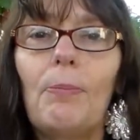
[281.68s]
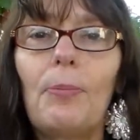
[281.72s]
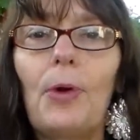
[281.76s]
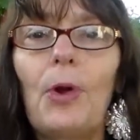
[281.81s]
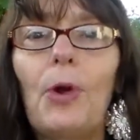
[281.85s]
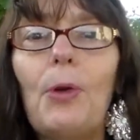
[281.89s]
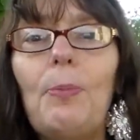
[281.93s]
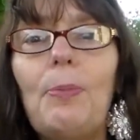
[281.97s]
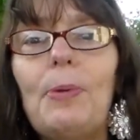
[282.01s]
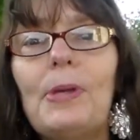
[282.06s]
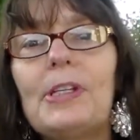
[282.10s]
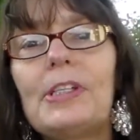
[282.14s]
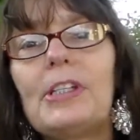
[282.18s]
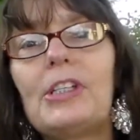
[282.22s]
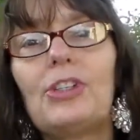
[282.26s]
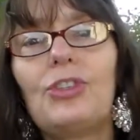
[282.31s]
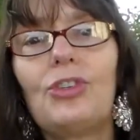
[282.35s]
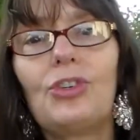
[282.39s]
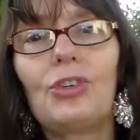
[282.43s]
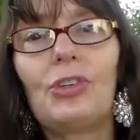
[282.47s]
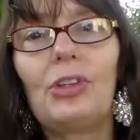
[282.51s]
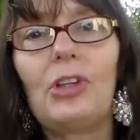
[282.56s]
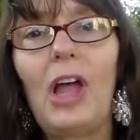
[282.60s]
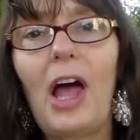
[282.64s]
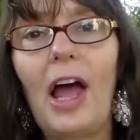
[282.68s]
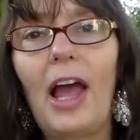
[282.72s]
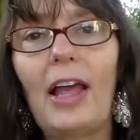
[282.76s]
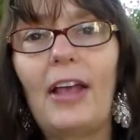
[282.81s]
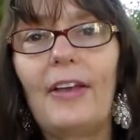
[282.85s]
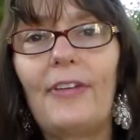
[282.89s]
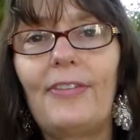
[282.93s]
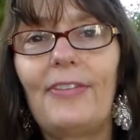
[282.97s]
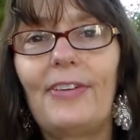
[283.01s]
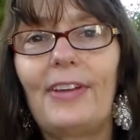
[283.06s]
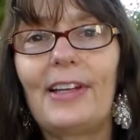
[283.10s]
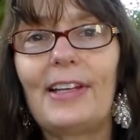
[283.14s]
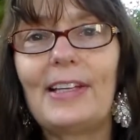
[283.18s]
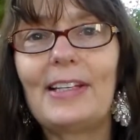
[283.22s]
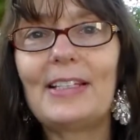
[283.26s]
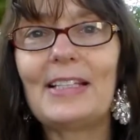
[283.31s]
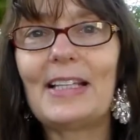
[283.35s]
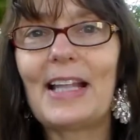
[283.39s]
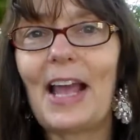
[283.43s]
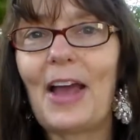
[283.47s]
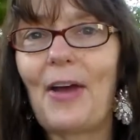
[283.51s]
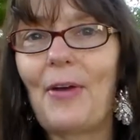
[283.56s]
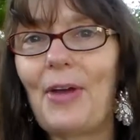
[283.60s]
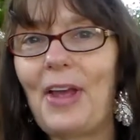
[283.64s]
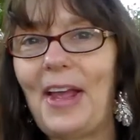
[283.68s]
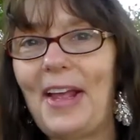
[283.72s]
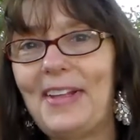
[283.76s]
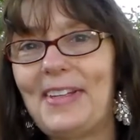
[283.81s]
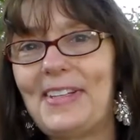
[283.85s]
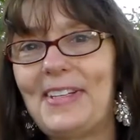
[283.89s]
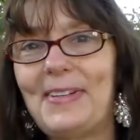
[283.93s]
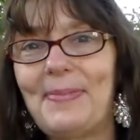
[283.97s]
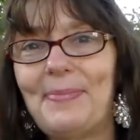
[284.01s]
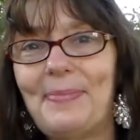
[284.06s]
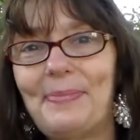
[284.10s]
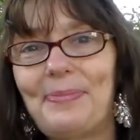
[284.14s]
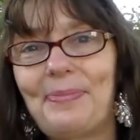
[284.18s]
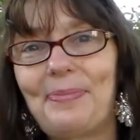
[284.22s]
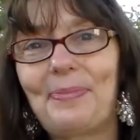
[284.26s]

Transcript: purpose in your life has now ended.